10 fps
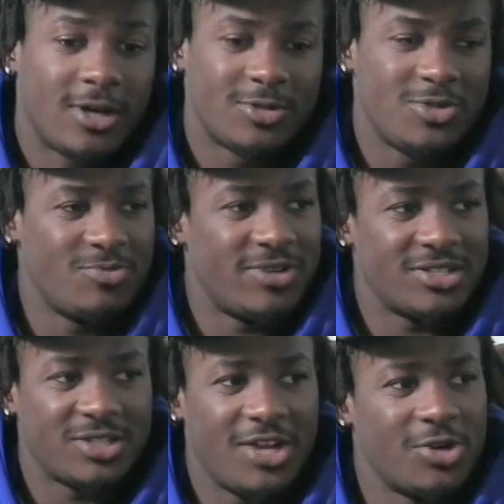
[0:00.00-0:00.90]
too much.
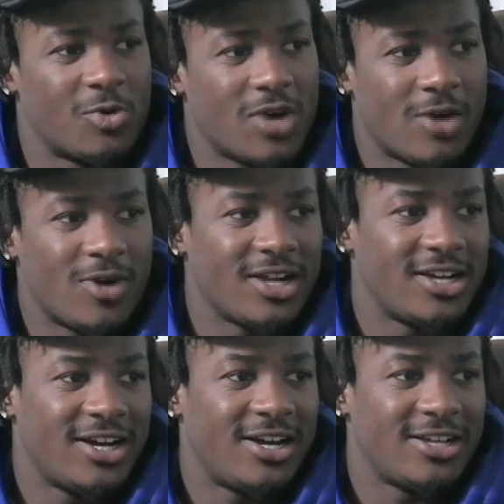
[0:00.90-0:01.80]
I ain't no rah rah
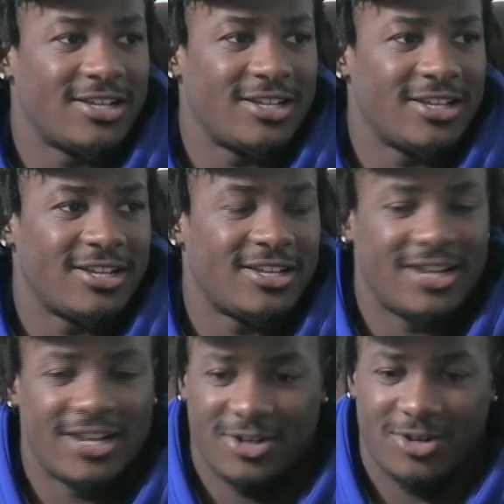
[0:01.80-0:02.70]
guy. I
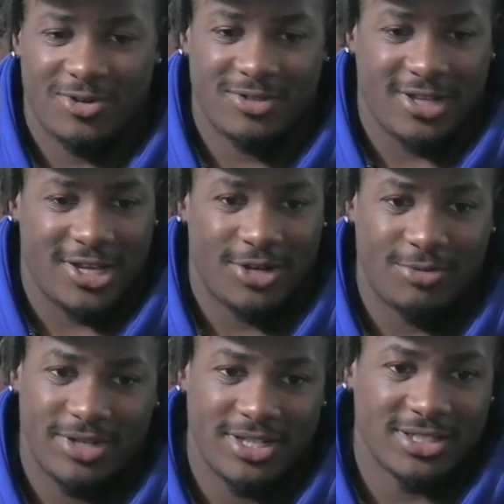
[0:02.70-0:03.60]
go handle
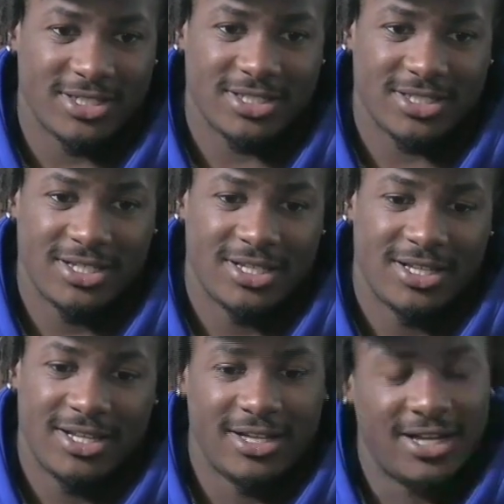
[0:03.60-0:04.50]
business.
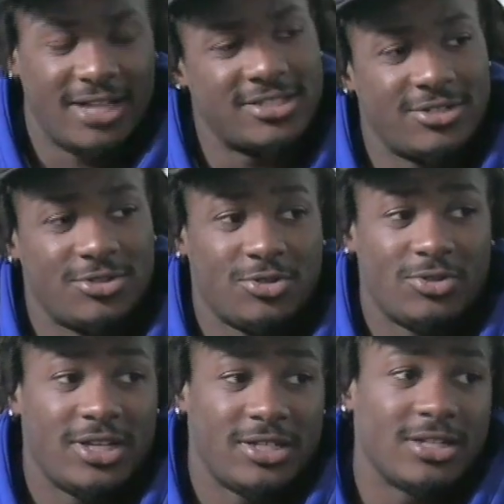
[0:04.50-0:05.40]
I tell dude,
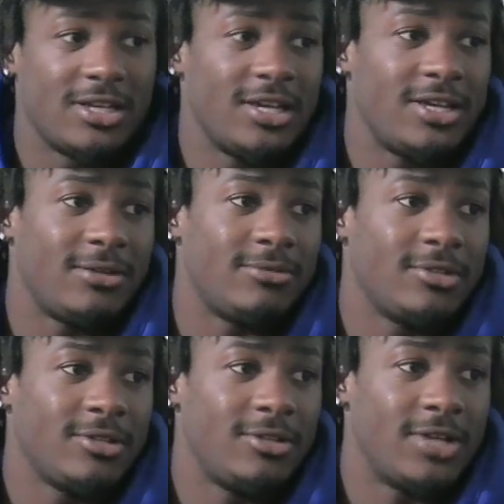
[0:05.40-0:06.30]
hey, good game.
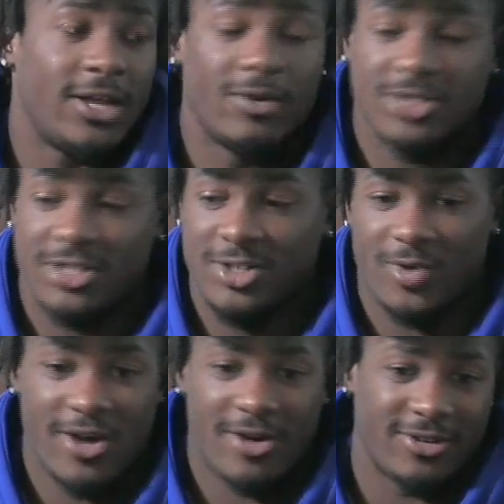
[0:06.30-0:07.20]
Yeah. That was a good
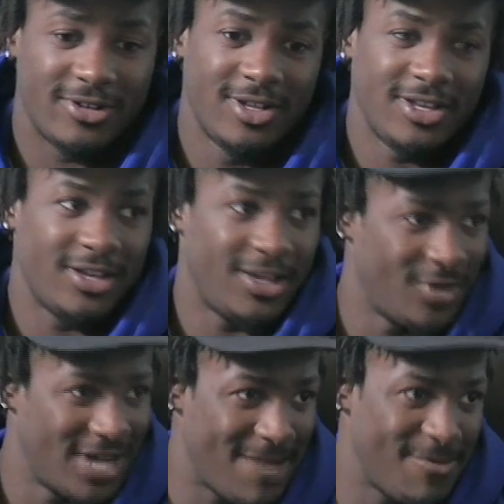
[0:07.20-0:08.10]
route. And you
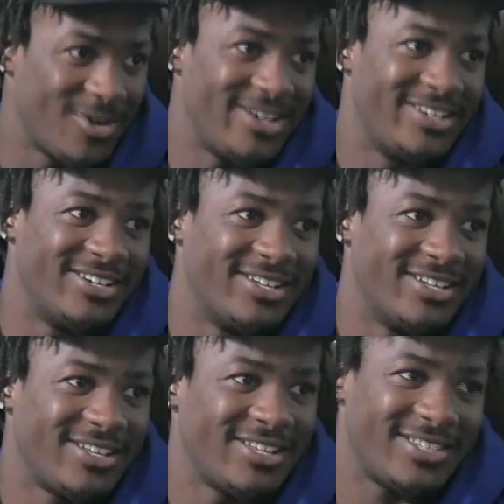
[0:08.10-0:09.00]
got me right there.
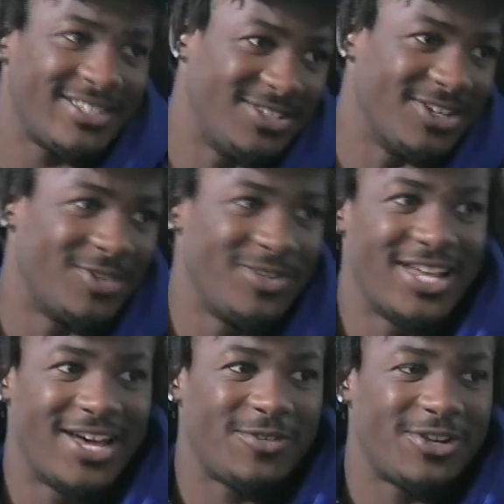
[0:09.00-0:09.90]
You know, we
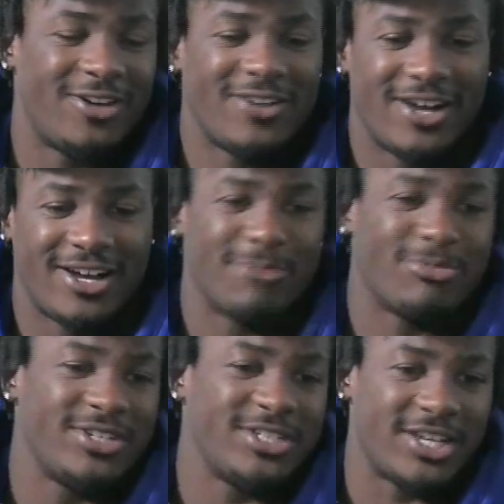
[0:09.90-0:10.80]
laugh it off. I
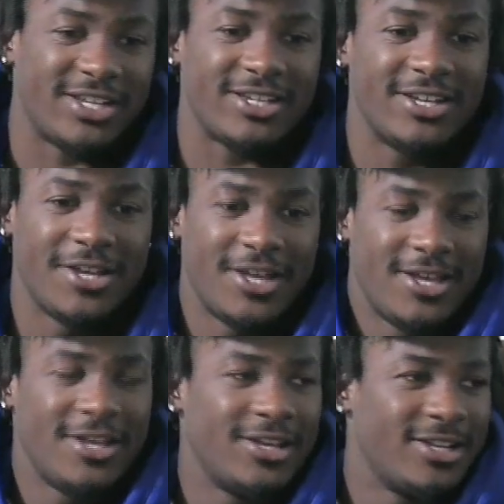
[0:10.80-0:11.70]
appreciate it.
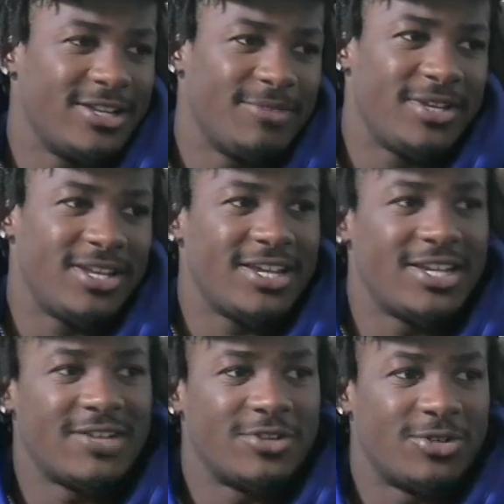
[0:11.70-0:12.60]
I mean, it ain't
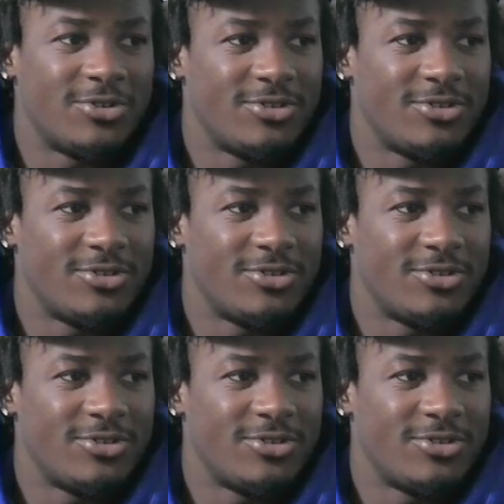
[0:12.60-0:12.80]
never no